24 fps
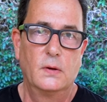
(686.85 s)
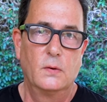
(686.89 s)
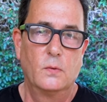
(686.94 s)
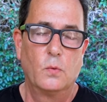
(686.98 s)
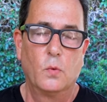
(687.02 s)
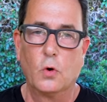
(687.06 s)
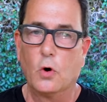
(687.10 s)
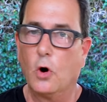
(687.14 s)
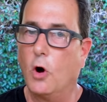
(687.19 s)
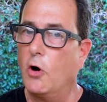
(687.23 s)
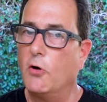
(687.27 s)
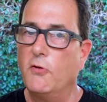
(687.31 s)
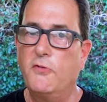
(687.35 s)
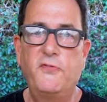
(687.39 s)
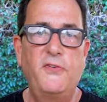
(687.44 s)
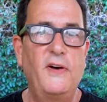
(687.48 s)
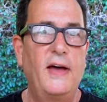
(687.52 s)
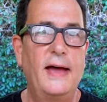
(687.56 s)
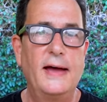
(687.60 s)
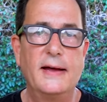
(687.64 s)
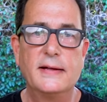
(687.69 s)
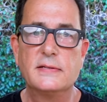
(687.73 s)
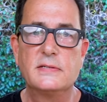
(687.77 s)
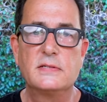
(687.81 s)
We're all
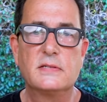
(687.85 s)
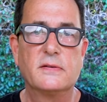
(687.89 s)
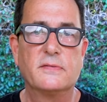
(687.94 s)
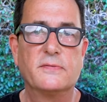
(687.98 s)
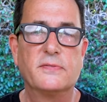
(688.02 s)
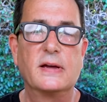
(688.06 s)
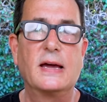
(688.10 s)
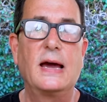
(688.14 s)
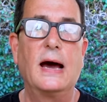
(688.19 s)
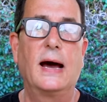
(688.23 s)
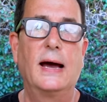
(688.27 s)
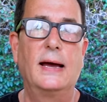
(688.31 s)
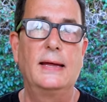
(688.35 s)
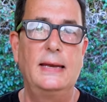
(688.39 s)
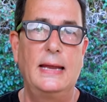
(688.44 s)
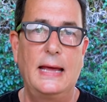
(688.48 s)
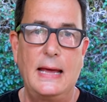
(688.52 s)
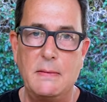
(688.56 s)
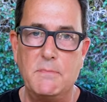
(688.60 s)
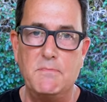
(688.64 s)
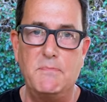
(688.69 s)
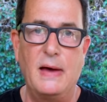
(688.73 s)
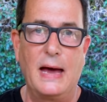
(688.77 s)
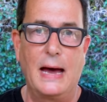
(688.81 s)
fans of a guy
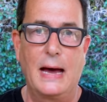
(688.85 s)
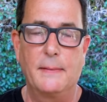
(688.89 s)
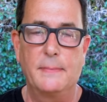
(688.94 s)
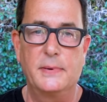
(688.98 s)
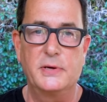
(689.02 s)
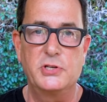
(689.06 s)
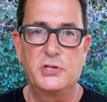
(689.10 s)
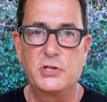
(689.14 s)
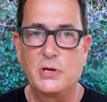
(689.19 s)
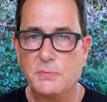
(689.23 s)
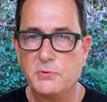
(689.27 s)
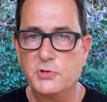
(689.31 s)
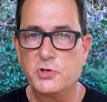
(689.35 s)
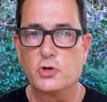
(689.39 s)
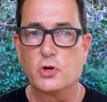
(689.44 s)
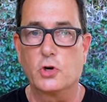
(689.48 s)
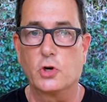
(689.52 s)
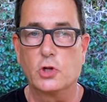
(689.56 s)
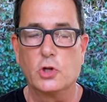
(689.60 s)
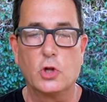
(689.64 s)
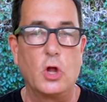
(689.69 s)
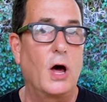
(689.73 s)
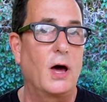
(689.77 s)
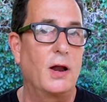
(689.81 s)
named Babish. I'm sure
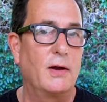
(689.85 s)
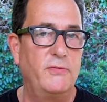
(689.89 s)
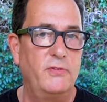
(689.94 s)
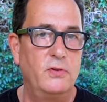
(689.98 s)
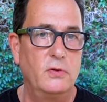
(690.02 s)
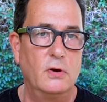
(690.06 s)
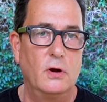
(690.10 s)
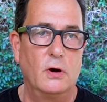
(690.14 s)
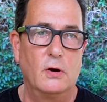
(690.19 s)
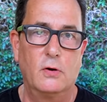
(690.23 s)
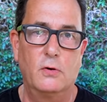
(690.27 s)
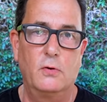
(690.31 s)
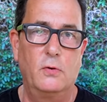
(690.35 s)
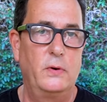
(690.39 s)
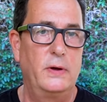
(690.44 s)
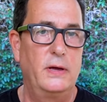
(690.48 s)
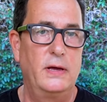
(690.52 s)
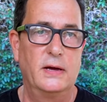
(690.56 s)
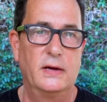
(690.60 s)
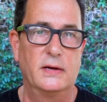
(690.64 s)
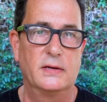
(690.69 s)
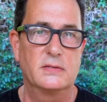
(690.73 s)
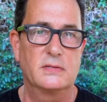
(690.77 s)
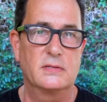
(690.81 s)
a lot of you know who
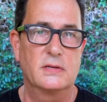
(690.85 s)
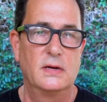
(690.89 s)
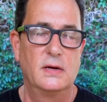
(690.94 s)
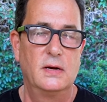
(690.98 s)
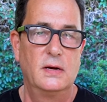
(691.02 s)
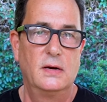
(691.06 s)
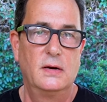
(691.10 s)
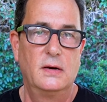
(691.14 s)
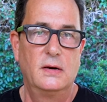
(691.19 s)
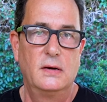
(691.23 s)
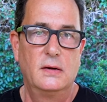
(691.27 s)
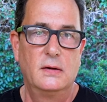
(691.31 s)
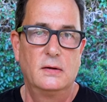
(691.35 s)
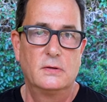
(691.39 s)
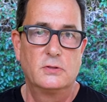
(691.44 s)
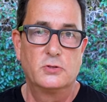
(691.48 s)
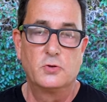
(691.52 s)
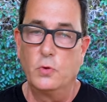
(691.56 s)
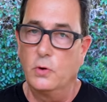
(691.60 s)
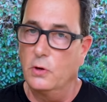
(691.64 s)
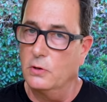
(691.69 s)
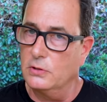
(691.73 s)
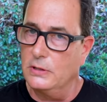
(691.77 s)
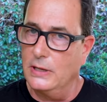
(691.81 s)
he is.
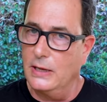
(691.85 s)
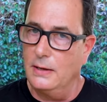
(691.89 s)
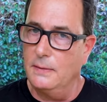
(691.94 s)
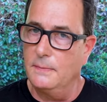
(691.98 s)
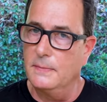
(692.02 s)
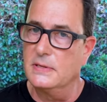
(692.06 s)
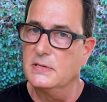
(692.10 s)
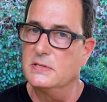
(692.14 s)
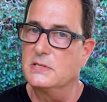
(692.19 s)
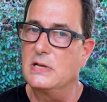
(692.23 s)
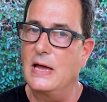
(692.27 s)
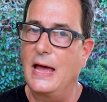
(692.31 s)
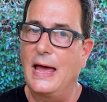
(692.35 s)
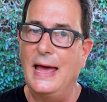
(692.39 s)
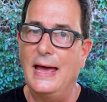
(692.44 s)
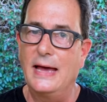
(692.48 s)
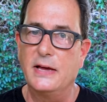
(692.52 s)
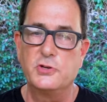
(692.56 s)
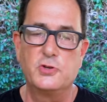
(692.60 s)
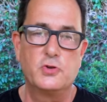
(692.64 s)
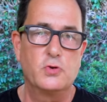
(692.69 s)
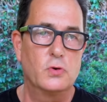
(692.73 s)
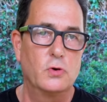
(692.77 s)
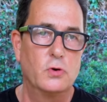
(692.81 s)
His real name is
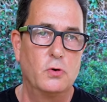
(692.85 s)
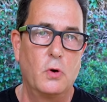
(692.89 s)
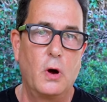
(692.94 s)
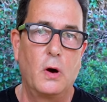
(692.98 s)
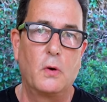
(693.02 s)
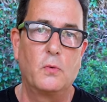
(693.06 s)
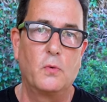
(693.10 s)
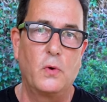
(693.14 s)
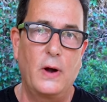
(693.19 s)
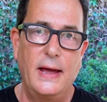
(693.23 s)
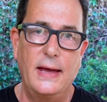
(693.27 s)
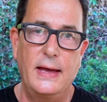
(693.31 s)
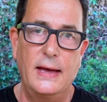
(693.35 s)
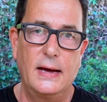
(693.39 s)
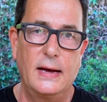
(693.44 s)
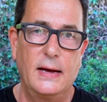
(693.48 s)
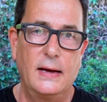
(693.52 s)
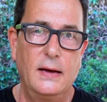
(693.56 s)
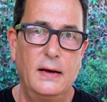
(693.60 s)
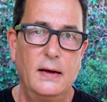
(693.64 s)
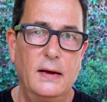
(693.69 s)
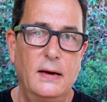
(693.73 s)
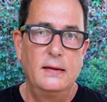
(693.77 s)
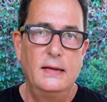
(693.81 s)
Andrew
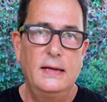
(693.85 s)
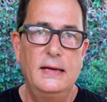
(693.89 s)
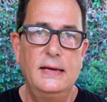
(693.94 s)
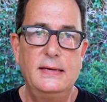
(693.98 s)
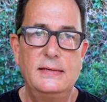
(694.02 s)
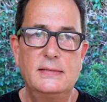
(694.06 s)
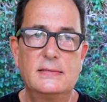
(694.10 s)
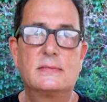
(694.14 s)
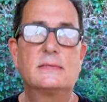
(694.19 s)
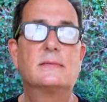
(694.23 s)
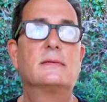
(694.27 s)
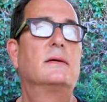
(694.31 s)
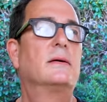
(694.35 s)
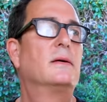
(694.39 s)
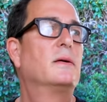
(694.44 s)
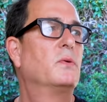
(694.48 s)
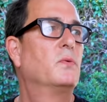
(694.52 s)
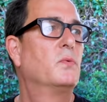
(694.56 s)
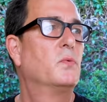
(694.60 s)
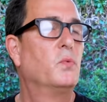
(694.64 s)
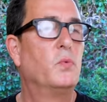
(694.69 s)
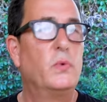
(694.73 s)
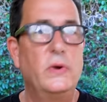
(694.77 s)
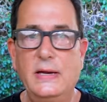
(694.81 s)
Rea. He's
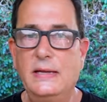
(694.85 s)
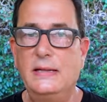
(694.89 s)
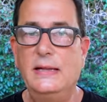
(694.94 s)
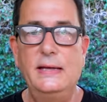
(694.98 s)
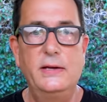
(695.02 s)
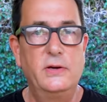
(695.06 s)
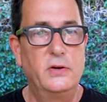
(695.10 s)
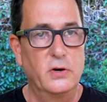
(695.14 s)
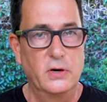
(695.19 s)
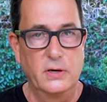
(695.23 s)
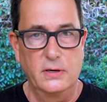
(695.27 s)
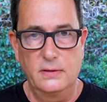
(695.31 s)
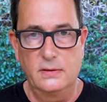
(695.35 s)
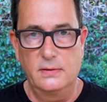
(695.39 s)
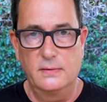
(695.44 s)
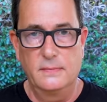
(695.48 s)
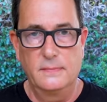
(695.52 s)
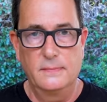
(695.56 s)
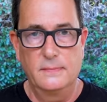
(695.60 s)
really good.